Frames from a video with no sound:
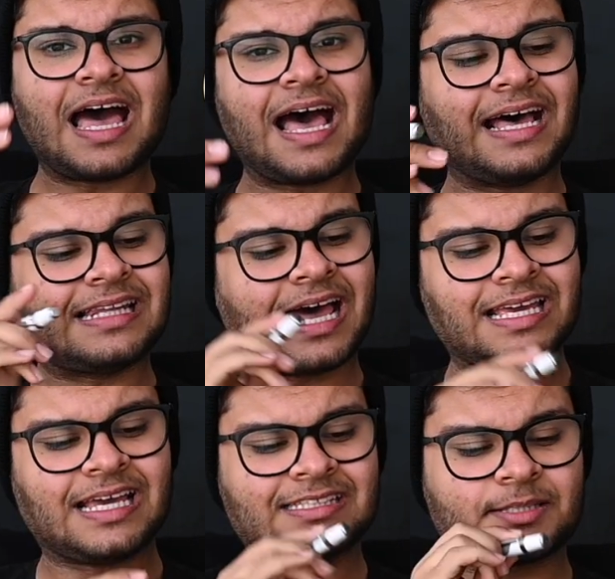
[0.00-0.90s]
And
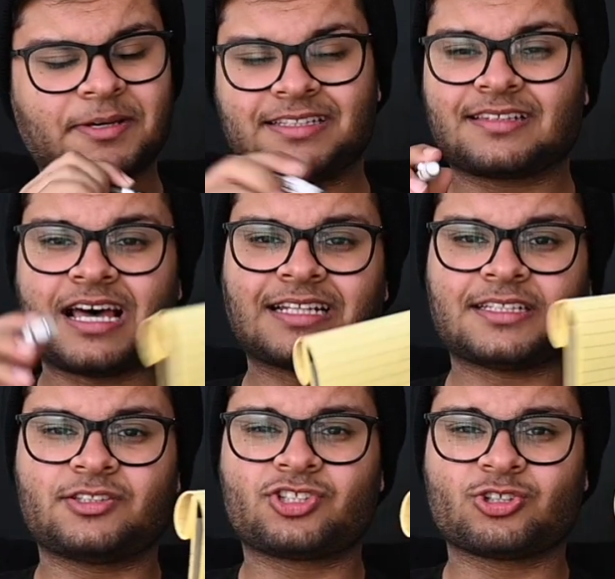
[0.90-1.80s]
I estimated that
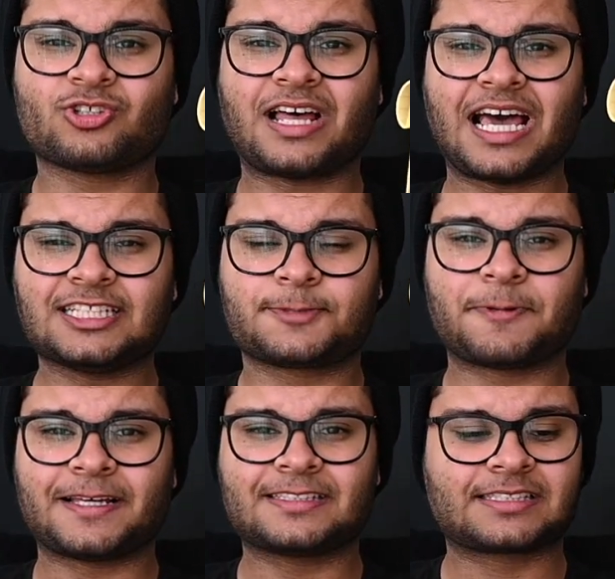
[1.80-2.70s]
in total I
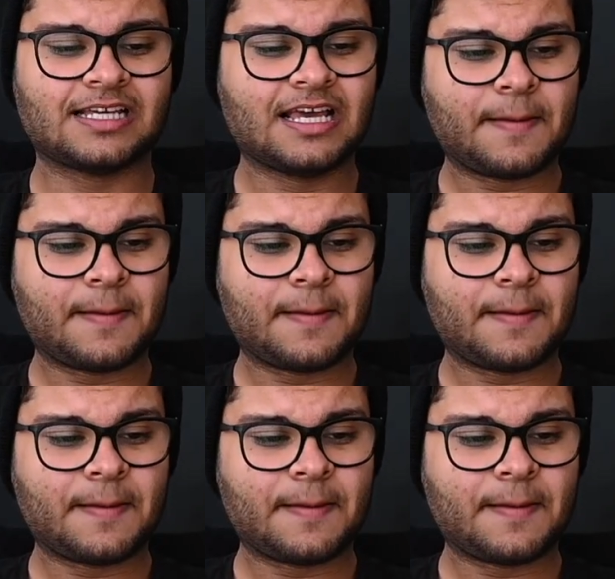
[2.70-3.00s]
spent